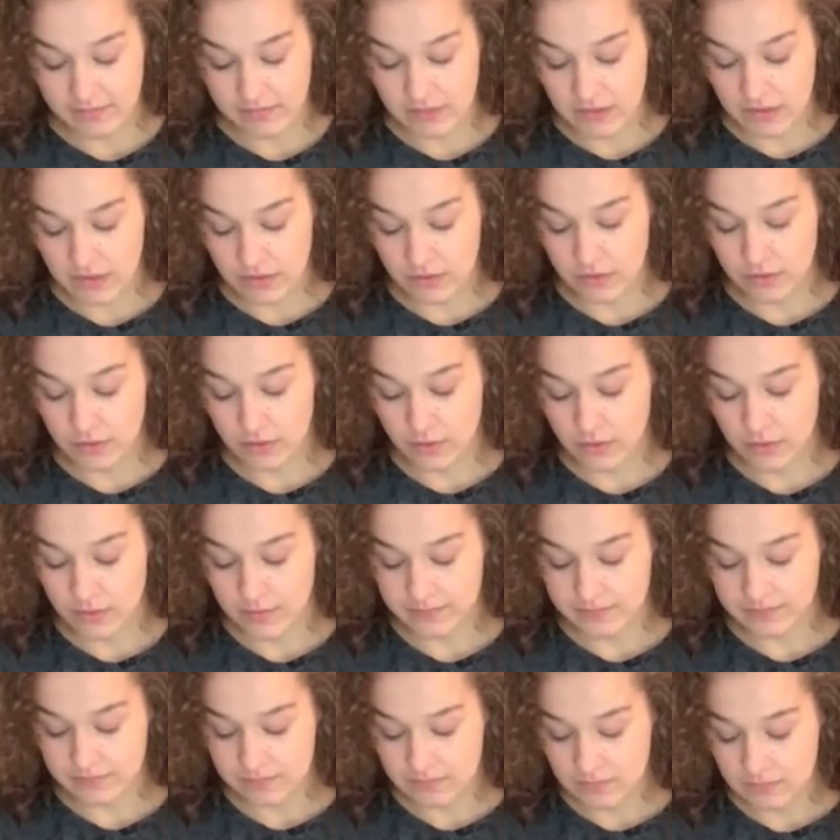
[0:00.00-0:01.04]
you
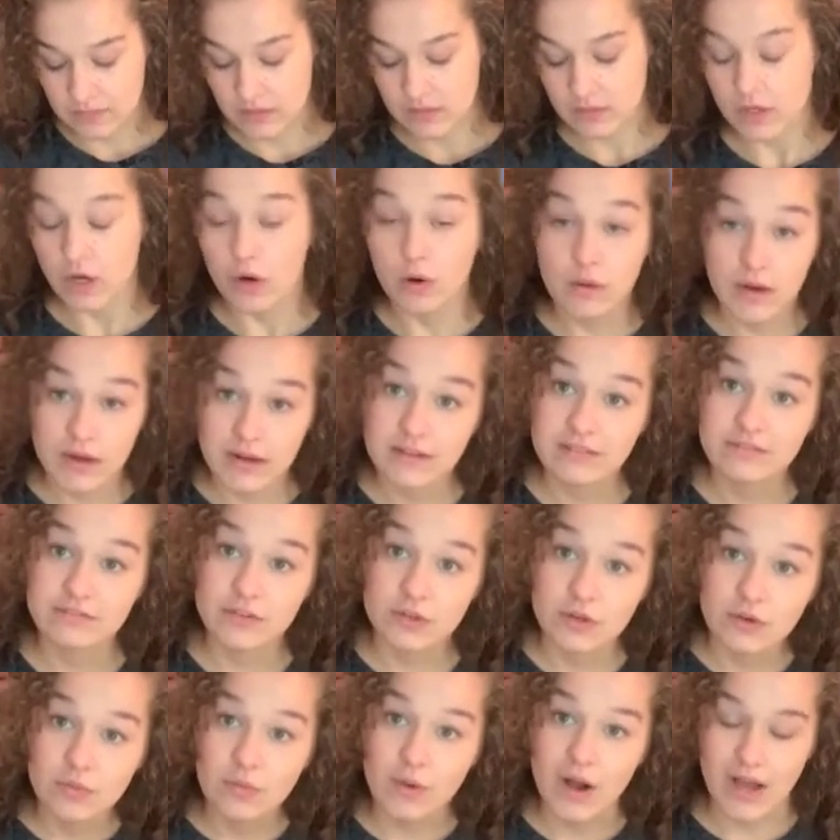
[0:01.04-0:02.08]
go on it
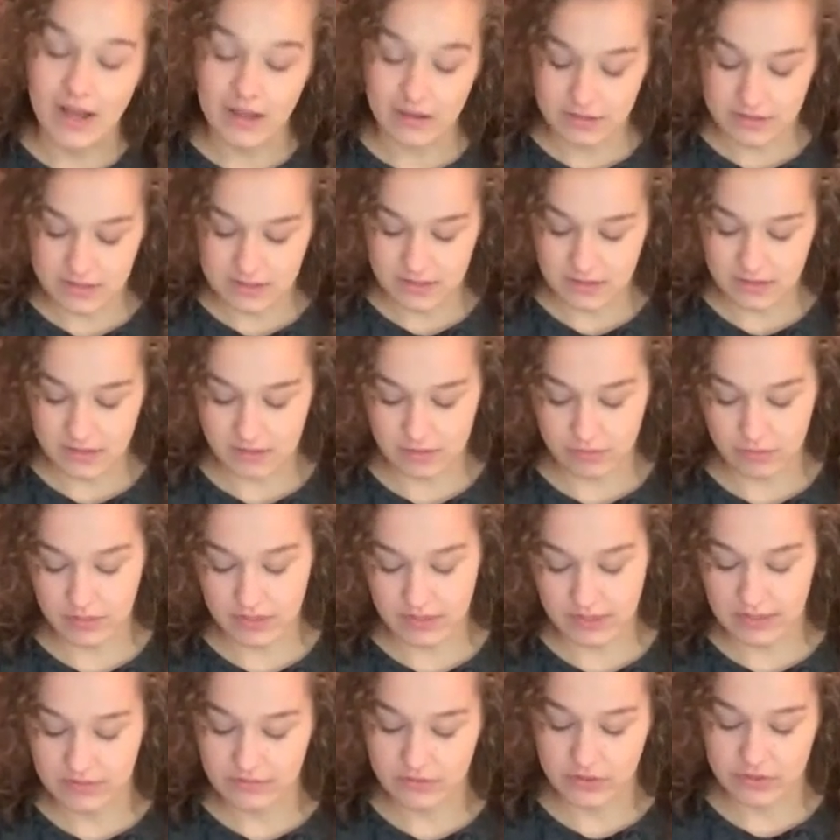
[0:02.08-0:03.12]
for a while to
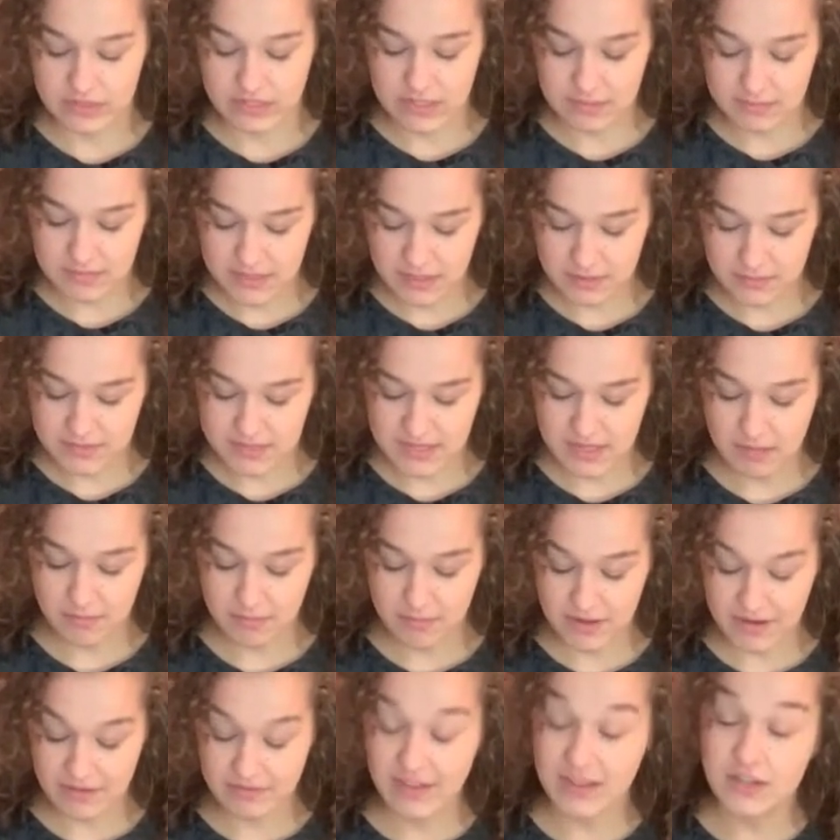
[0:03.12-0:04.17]
relieve your symptoms,
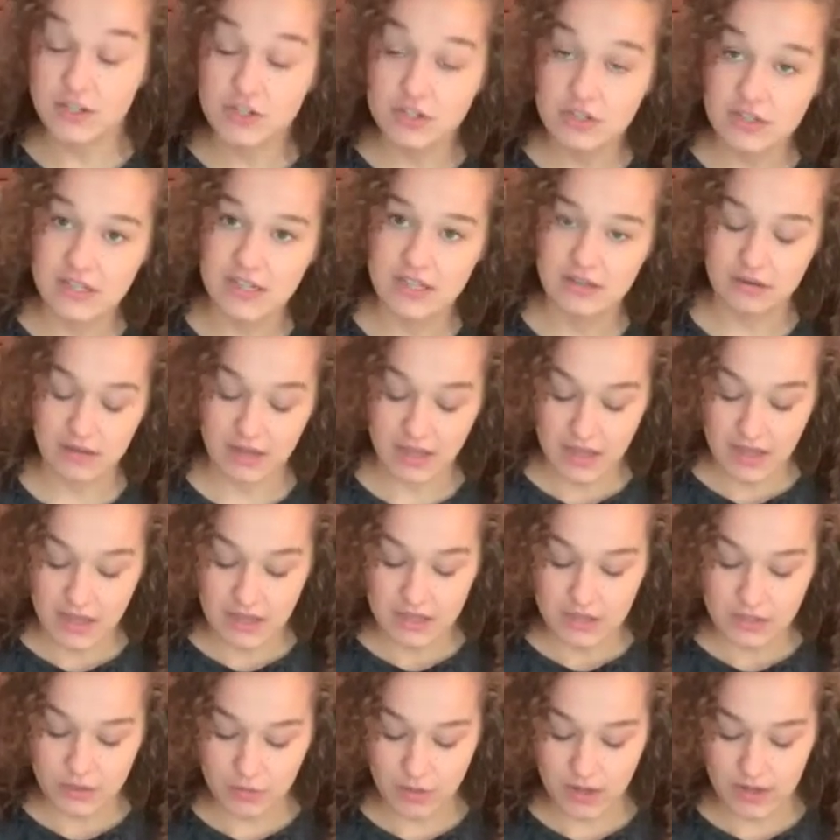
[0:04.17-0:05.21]
but eventually
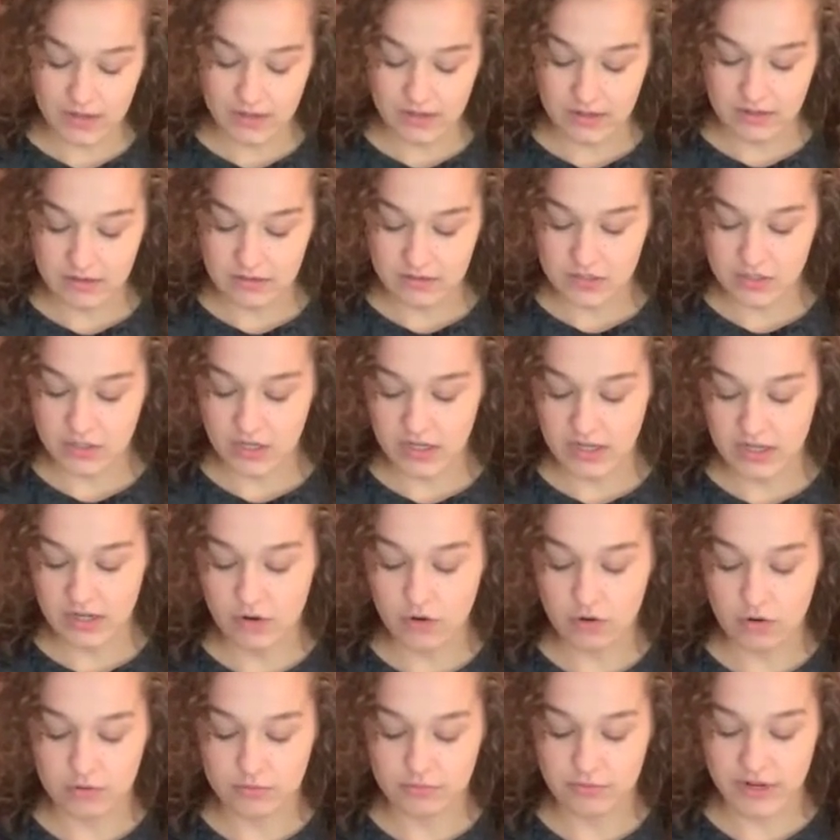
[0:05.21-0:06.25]
you want to start
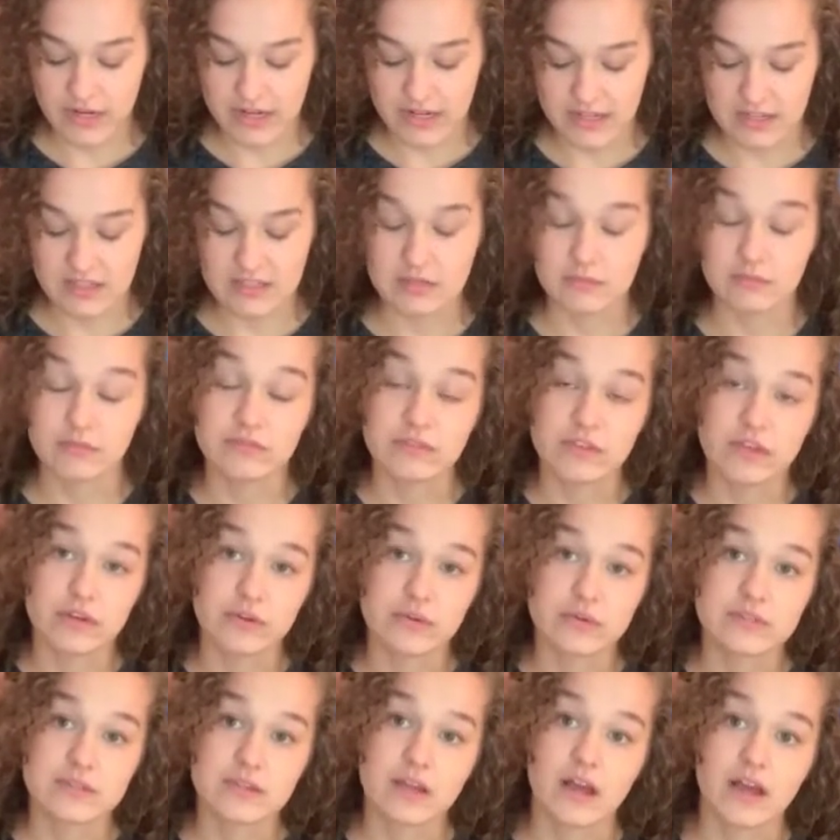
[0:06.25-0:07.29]
incorporating some of
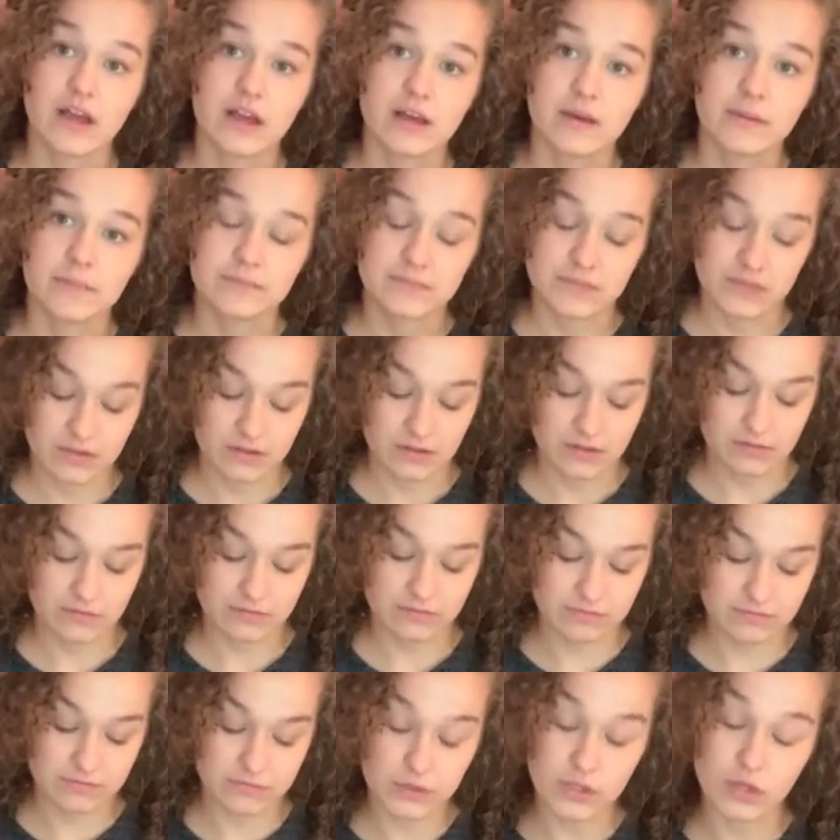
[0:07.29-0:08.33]
those
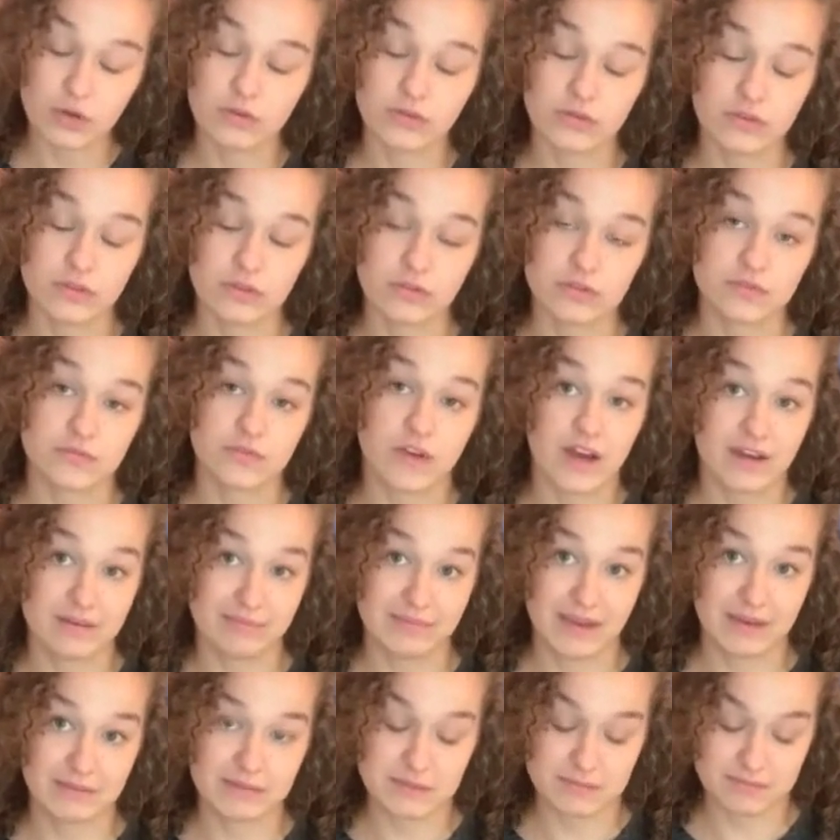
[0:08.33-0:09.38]

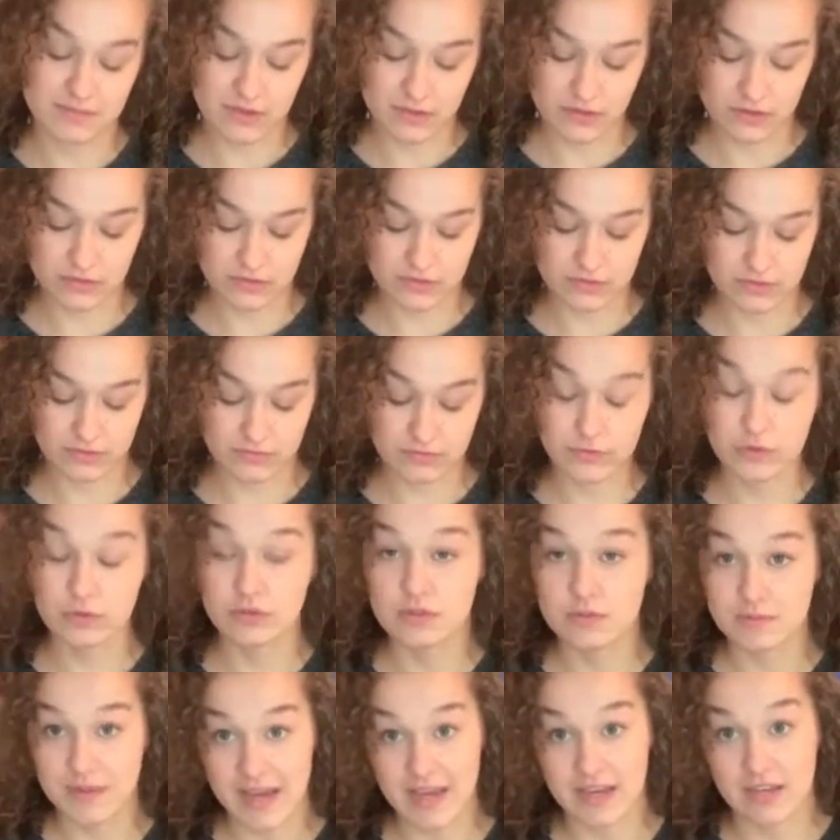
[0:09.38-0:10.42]
FODMAPs, those
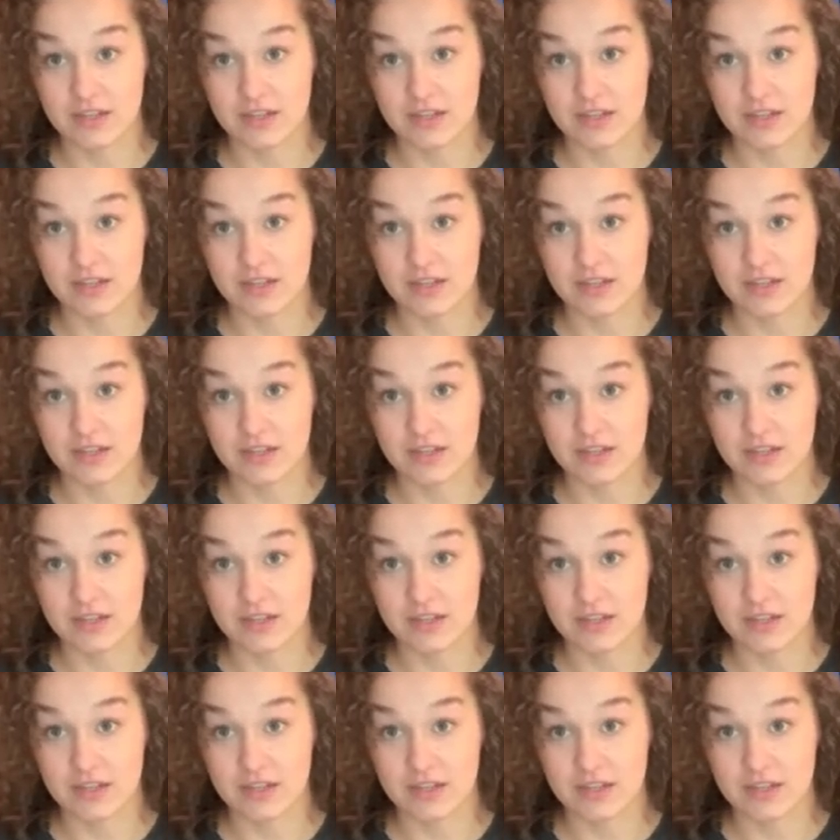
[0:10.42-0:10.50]
foods, back